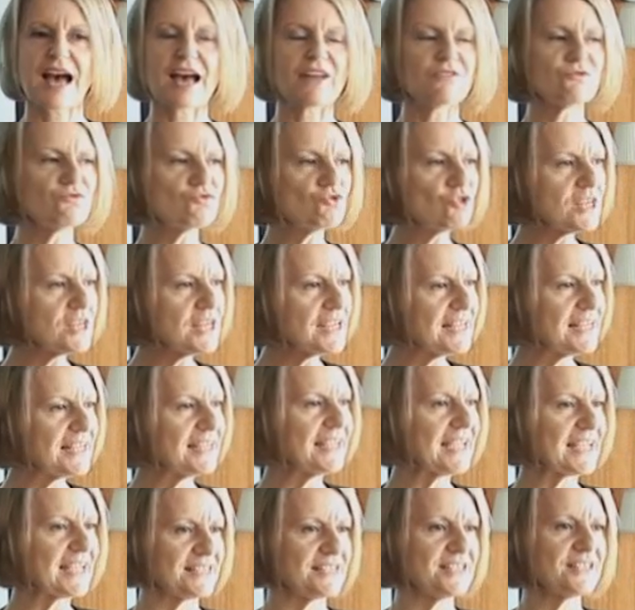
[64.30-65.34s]
and really
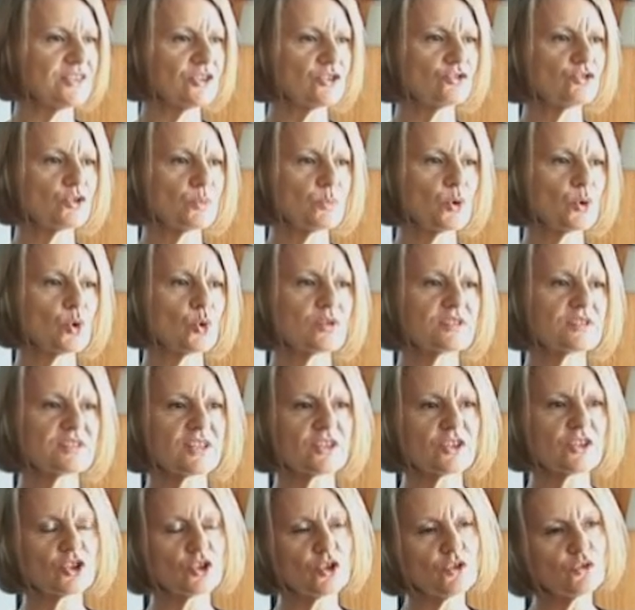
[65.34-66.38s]
getting the rapport
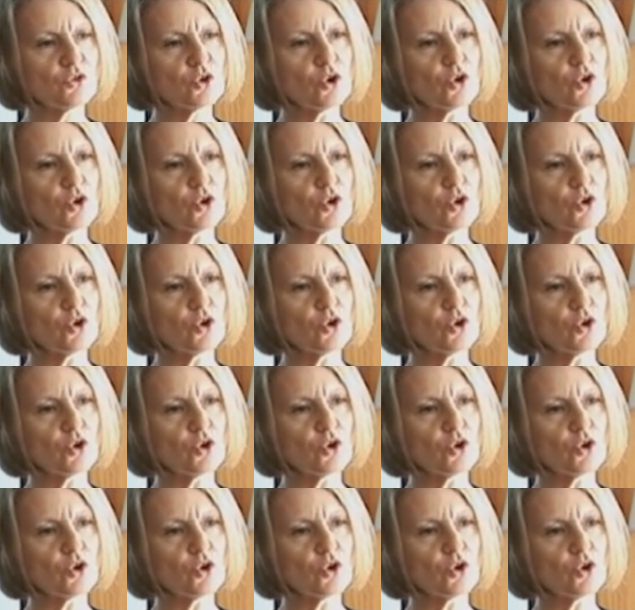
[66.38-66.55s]
so that you've